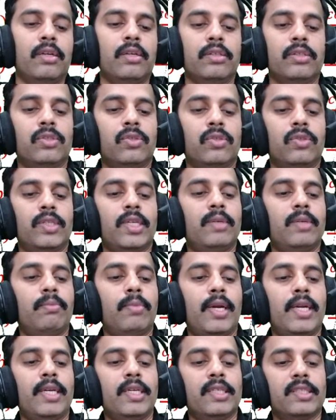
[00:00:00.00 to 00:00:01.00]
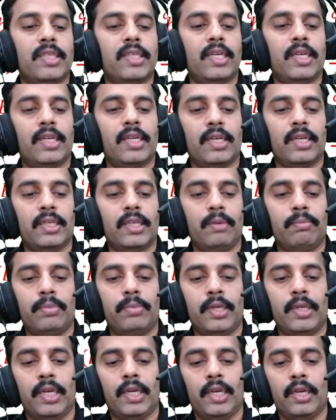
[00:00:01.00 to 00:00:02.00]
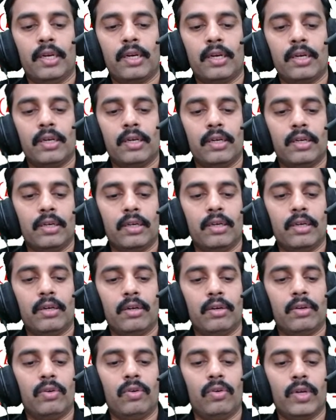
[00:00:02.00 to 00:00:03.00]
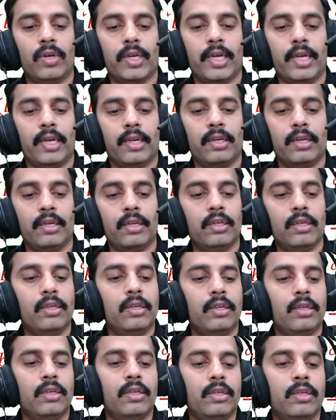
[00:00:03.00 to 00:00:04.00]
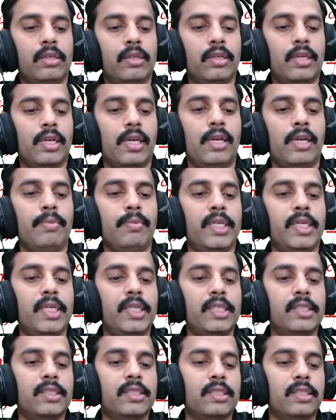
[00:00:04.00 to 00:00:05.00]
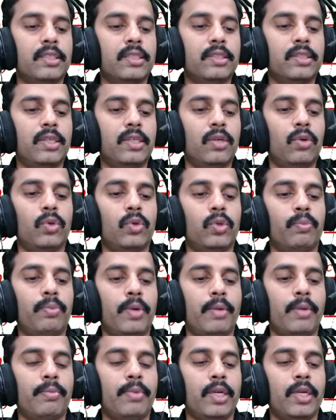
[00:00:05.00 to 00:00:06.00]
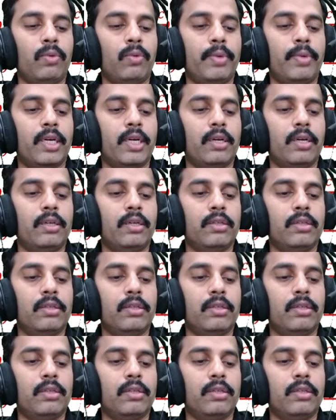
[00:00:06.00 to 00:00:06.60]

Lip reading: So that minus I can keep here. Okay. Limit is 0 to pi by omega.